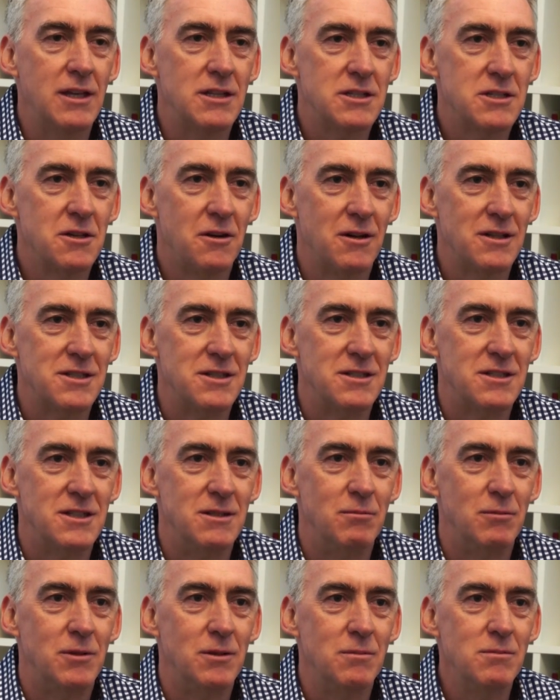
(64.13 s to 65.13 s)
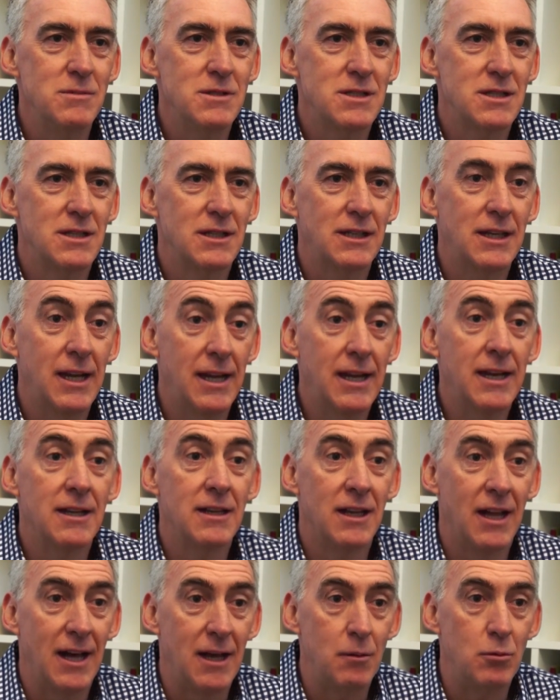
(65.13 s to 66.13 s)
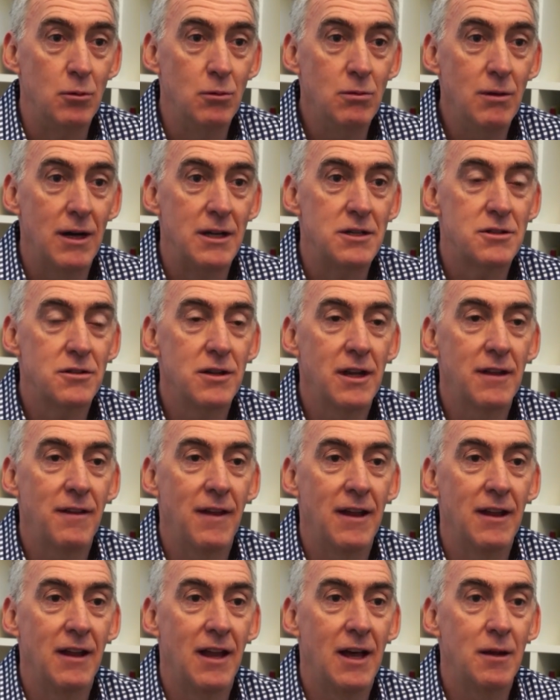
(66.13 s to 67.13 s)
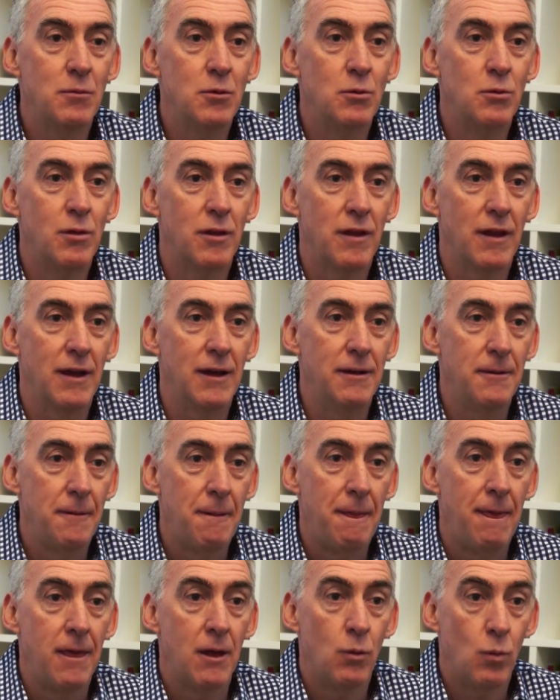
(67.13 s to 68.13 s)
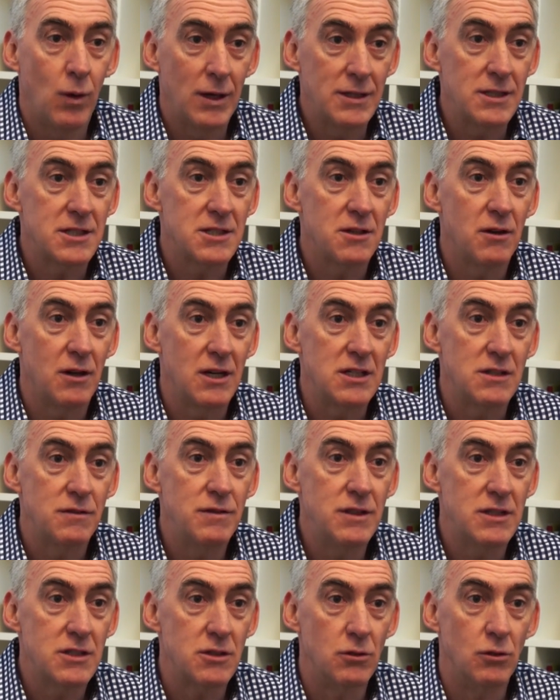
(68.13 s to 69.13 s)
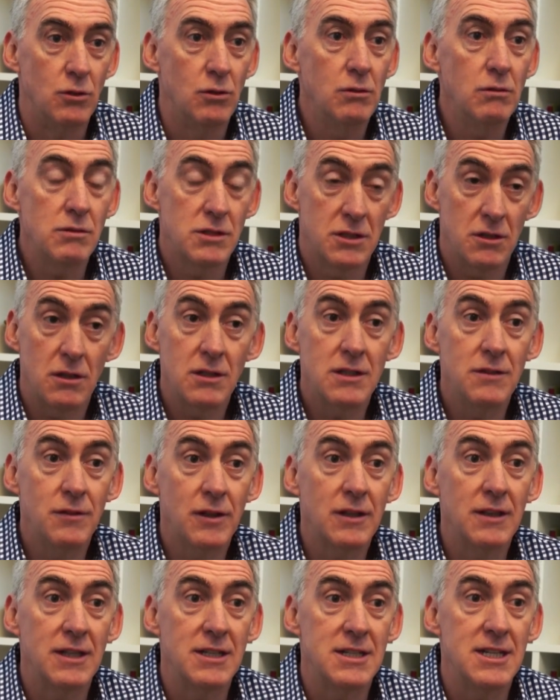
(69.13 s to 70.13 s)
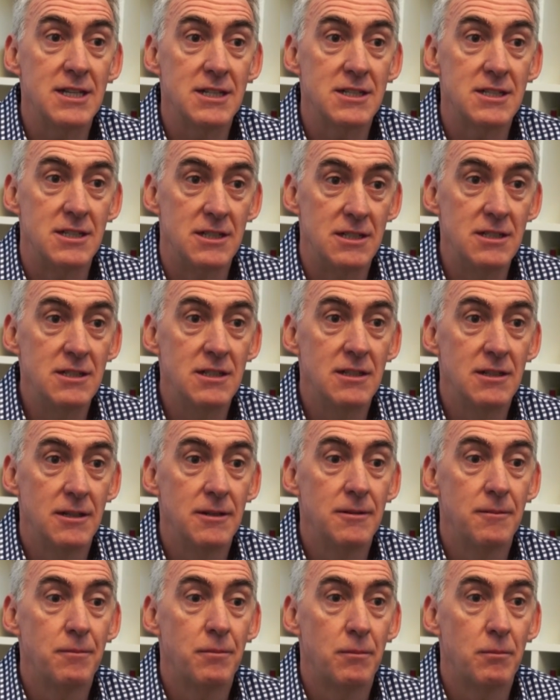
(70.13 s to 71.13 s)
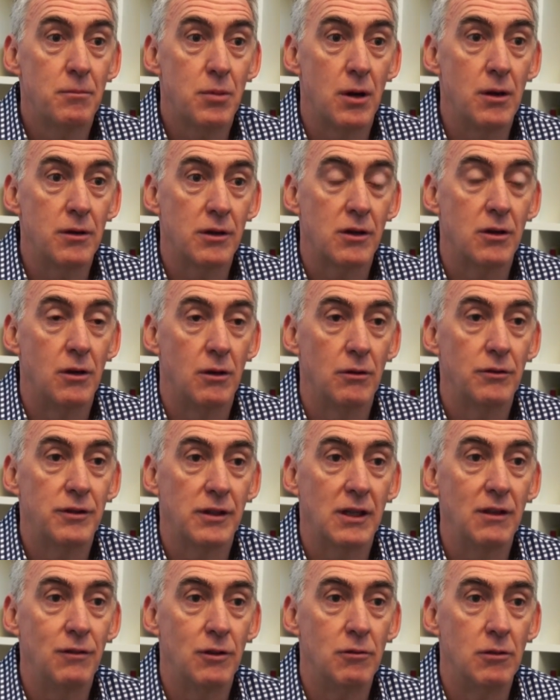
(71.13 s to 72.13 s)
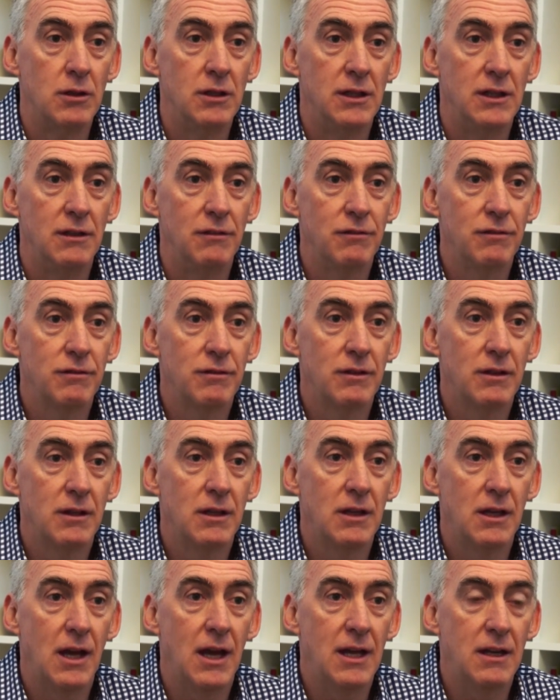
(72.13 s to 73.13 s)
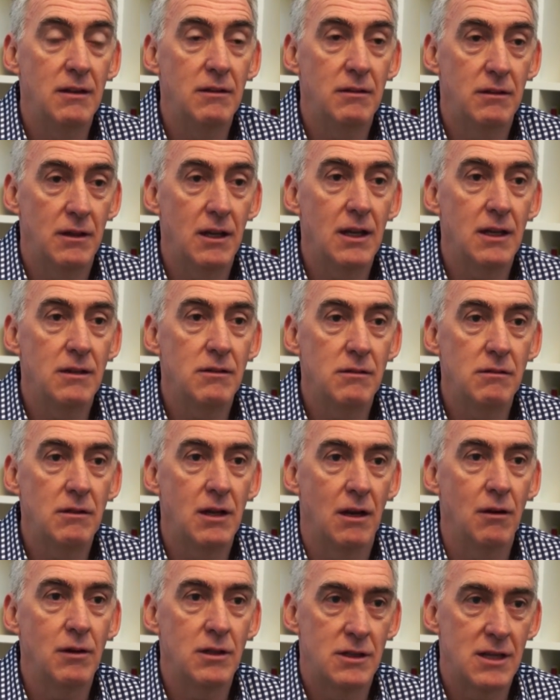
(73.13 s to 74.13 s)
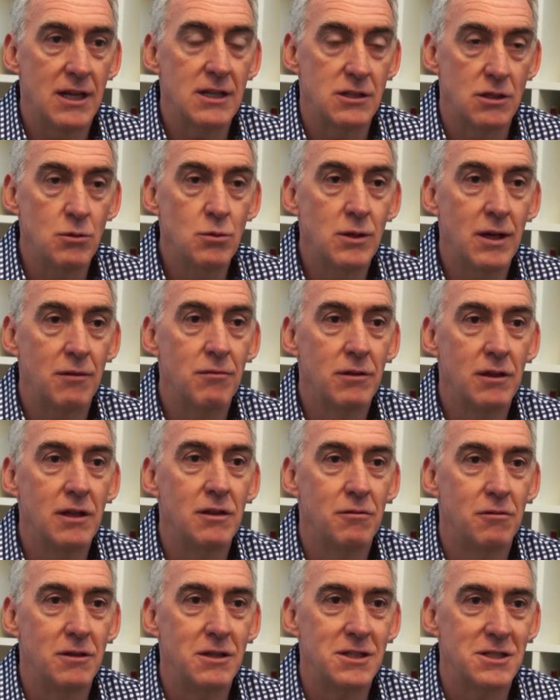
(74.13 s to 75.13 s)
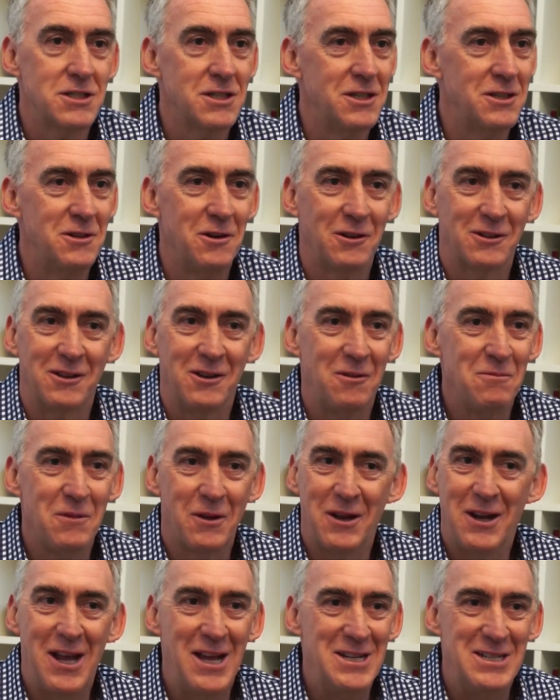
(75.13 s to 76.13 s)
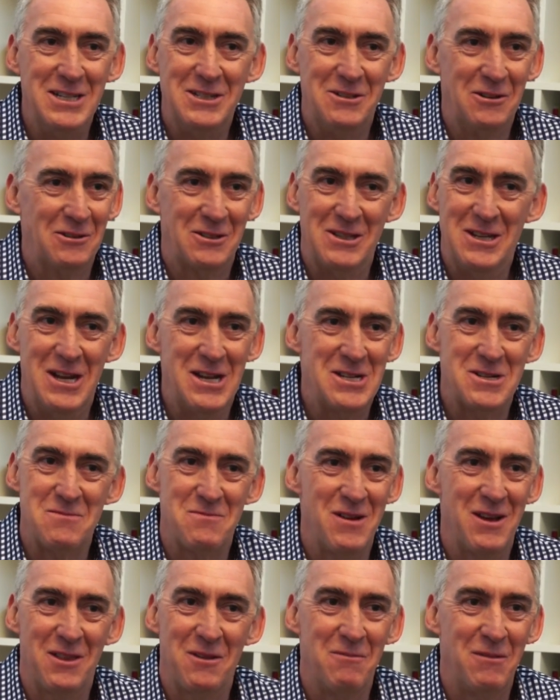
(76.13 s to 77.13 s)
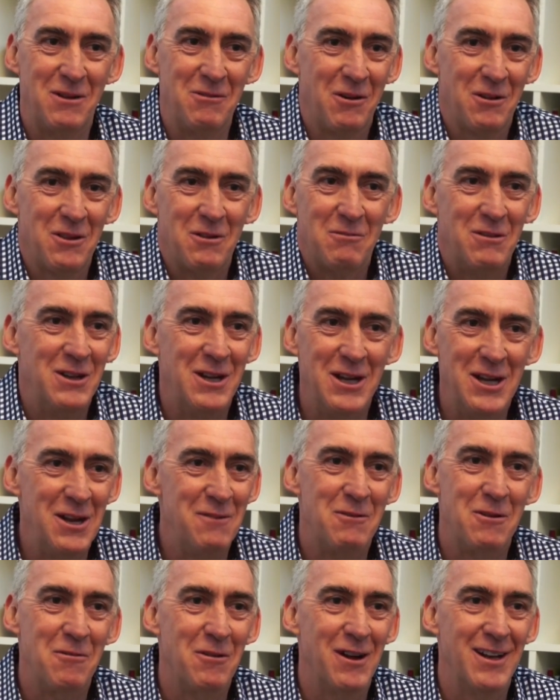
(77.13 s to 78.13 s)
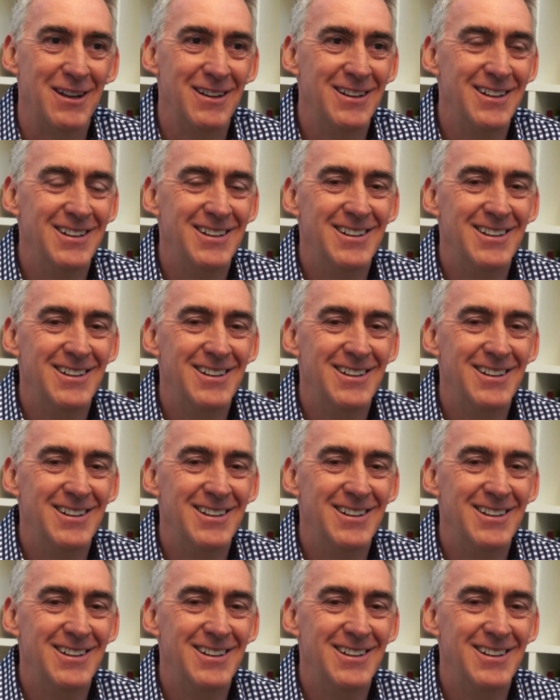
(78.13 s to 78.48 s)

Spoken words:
at your signs and symptoms, getting a label, and treating that label with a one-size-fits-all, scientifically tested protocol to give you relief. And it does. You will get relief when you see a doctor. I'm not an anti-doctor naturopath. I think we need everyone.